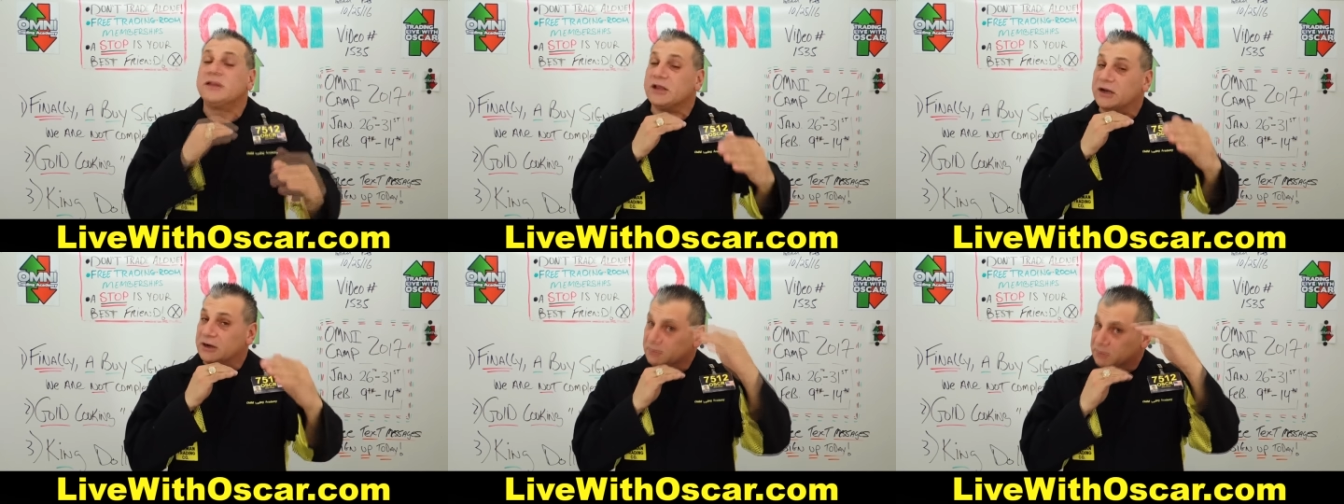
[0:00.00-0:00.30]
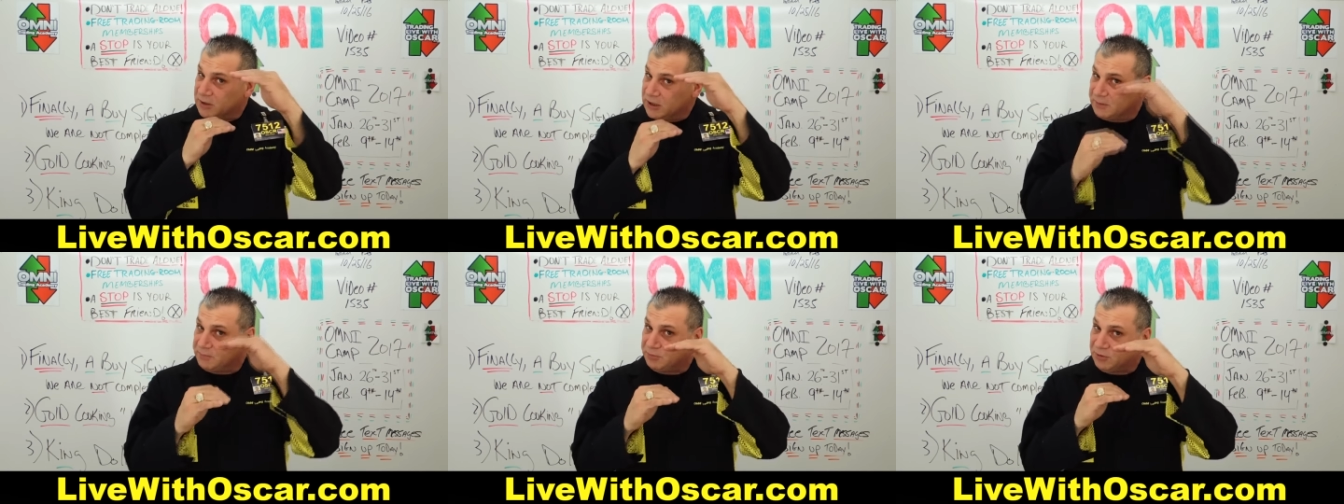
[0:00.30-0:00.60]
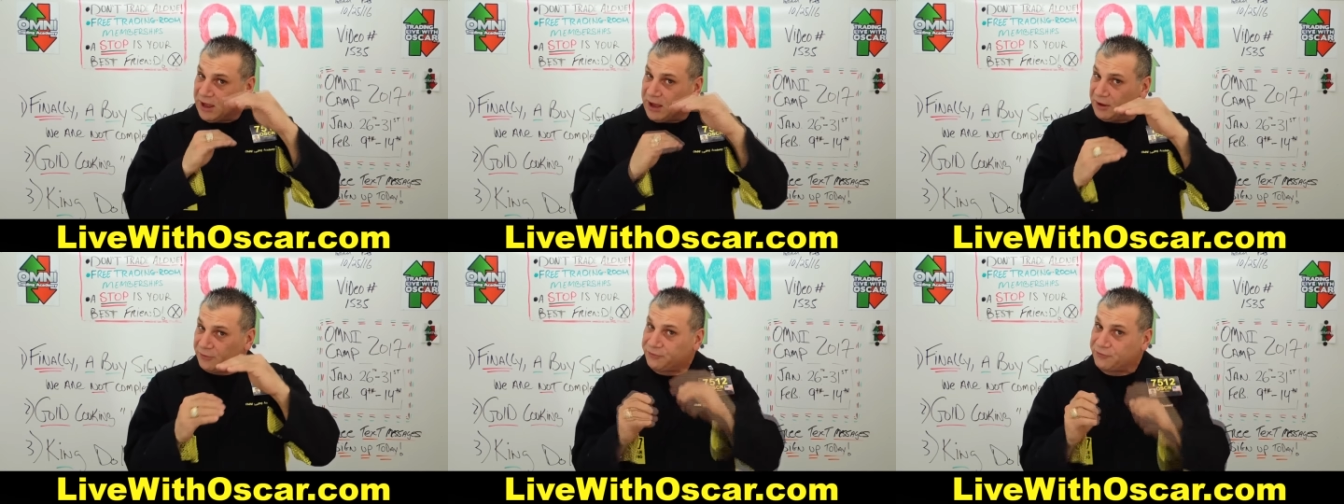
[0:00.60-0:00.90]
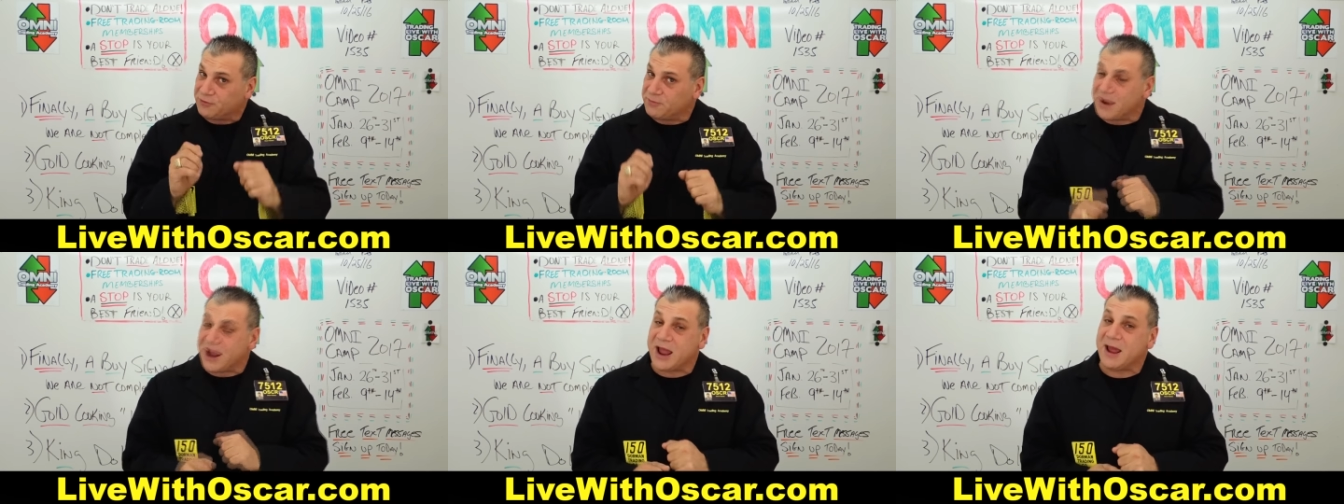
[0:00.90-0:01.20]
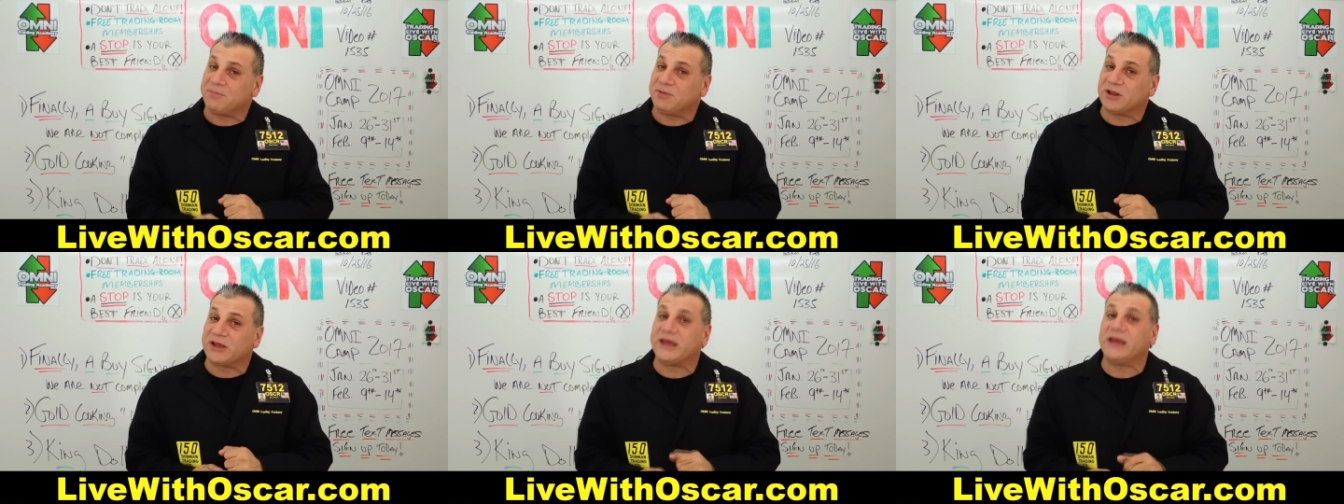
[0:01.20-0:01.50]
Then I'm going to plow through my
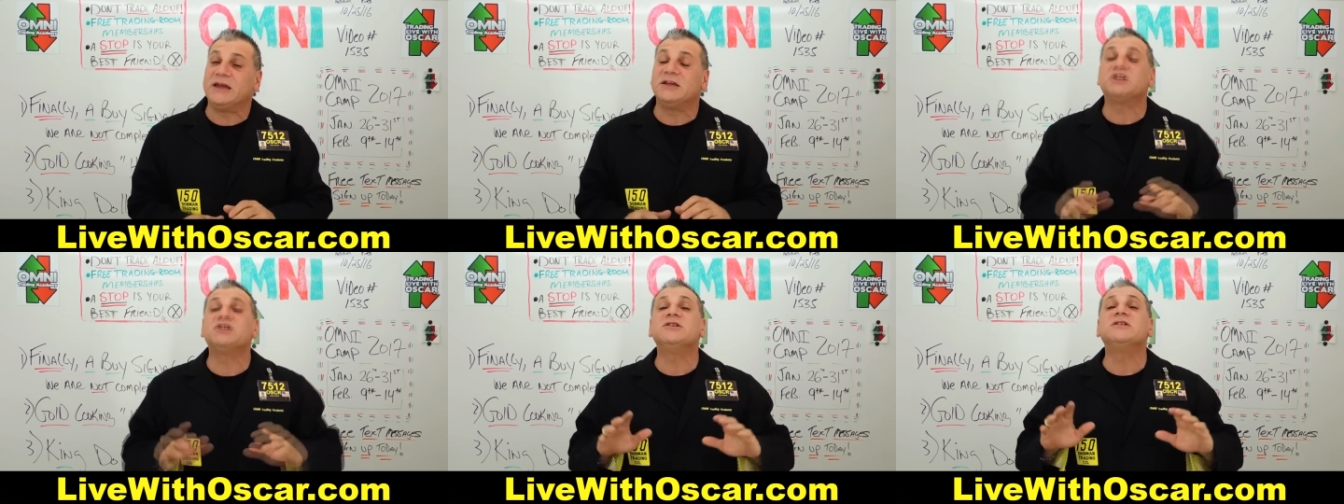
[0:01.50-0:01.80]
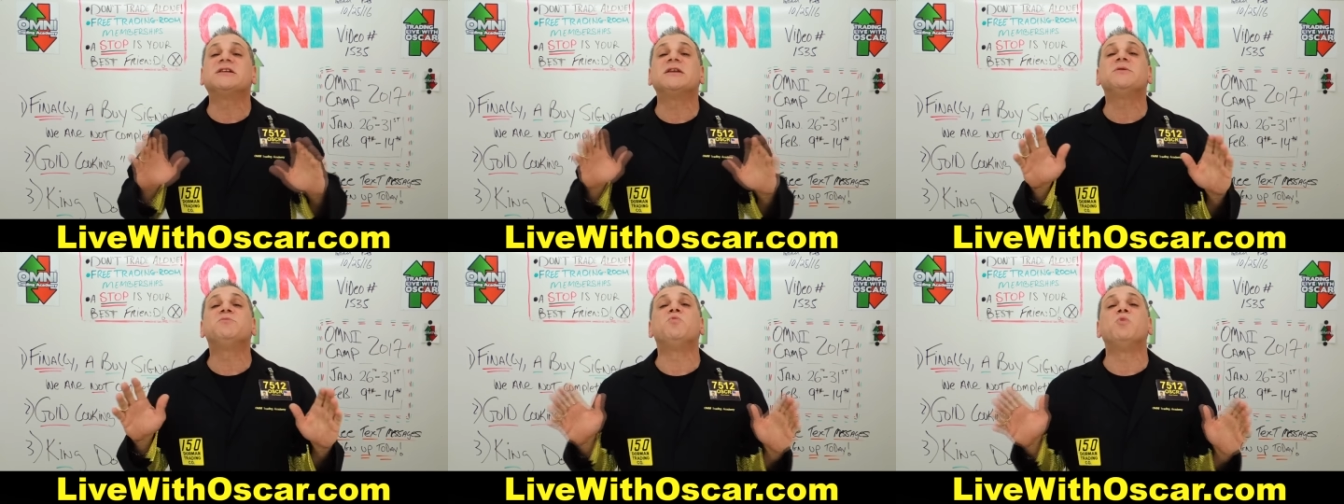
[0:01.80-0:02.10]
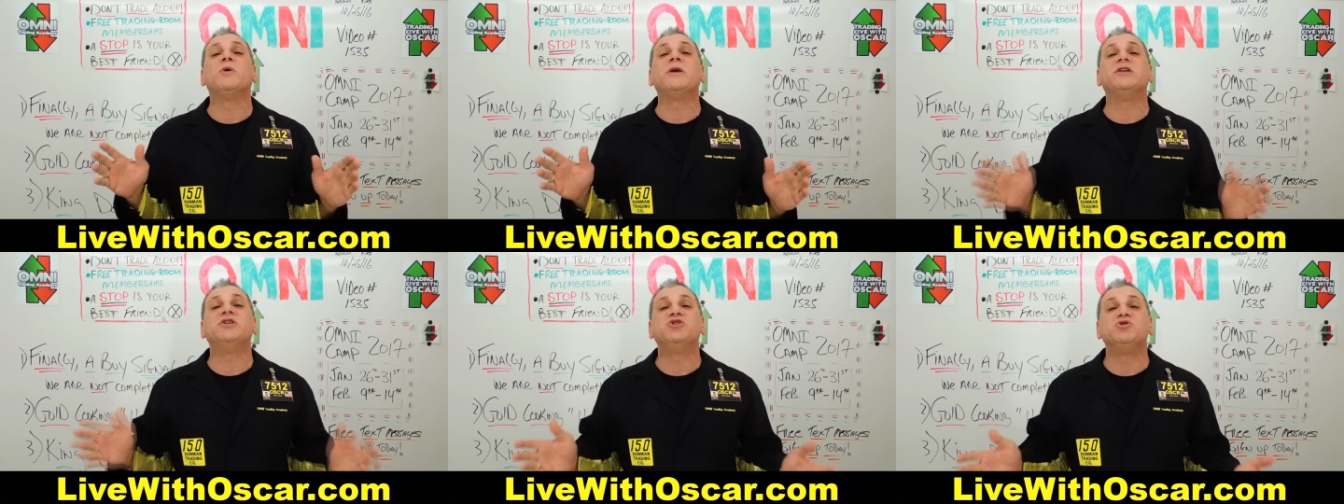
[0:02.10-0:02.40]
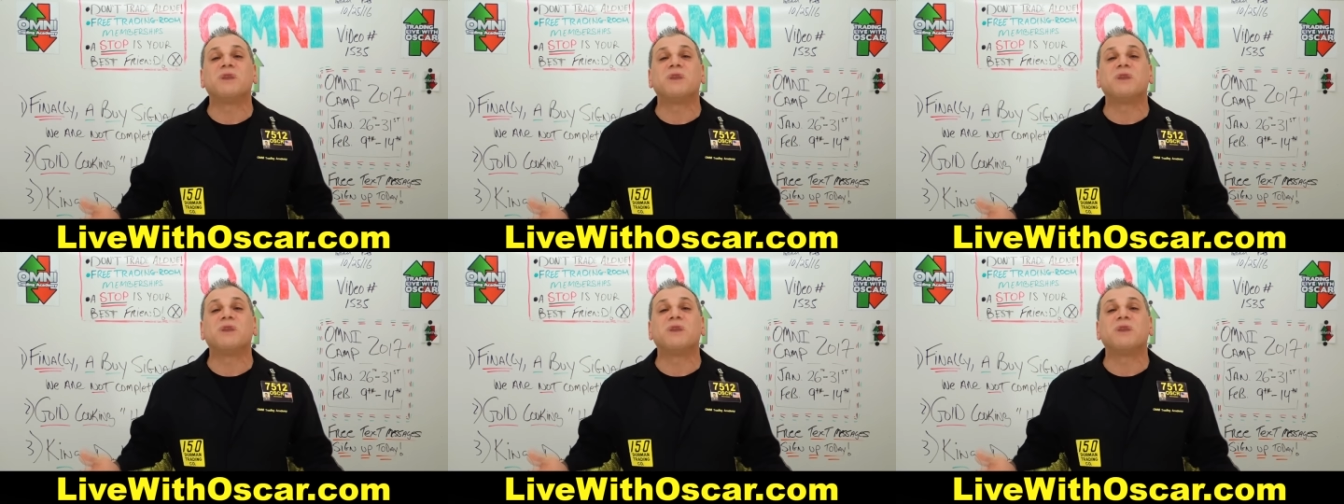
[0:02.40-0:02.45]
applications and weed